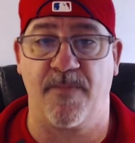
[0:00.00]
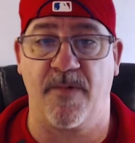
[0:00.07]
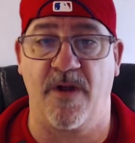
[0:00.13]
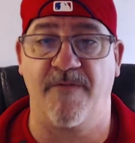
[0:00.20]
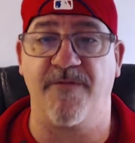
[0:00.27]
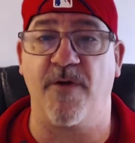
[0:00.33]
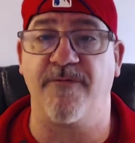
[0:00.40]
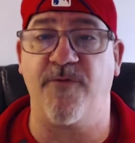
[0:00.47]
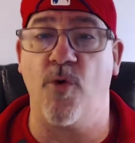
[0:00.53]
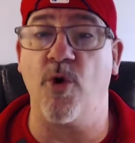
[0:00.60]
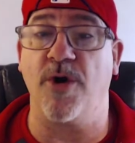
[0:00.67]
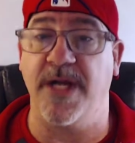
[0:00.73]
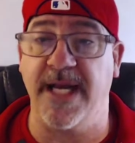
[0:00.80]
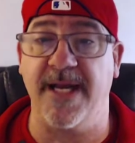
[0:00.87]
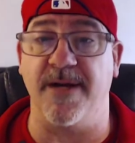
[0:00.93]
for four
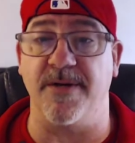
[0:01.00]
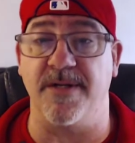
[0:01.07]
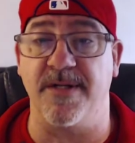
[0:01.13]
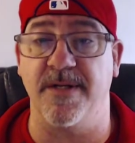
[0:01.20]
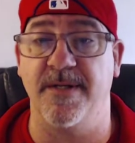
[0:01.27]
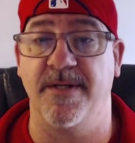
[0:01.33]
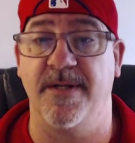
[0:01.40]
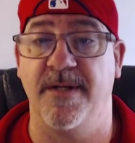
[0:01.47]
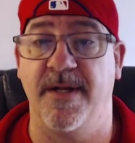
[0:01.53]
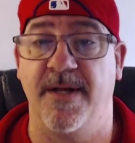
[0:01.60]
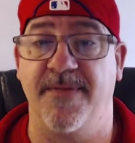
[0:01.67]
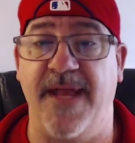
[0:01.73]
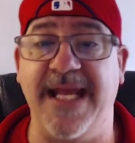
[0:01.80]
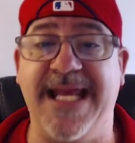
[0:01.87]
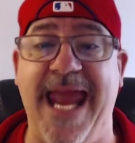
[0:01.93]
years.
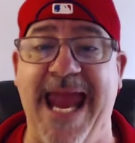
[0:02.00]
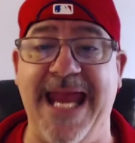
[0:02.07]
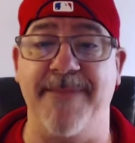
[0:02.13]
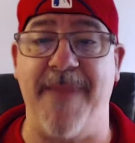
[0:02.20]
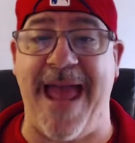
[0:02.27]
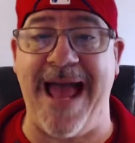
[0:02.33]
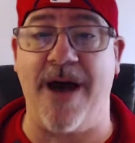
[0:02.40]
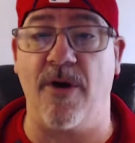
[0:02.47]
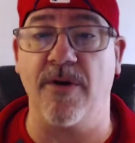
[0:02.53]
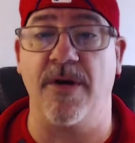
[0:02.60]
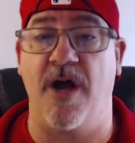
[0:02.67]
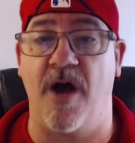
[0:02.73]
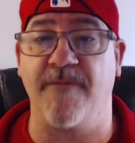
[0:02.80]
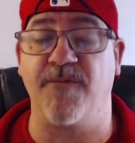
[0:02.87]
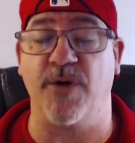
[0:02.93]
They came out
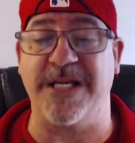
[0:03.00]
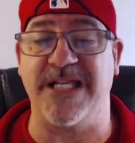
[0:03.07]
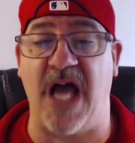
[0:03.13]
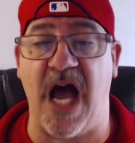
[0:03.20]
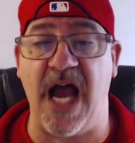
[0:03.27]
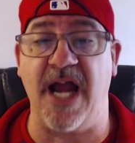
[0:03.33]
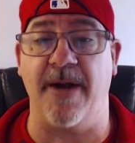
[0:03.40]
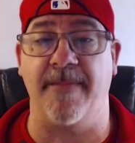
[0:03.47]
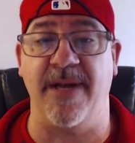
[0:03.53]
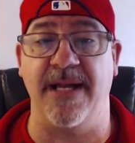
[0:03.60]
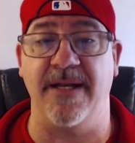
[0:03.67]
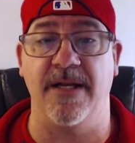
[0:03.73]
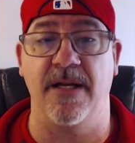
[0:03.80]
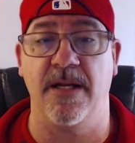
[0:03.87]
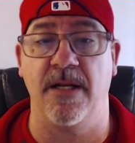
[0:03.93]
of retirement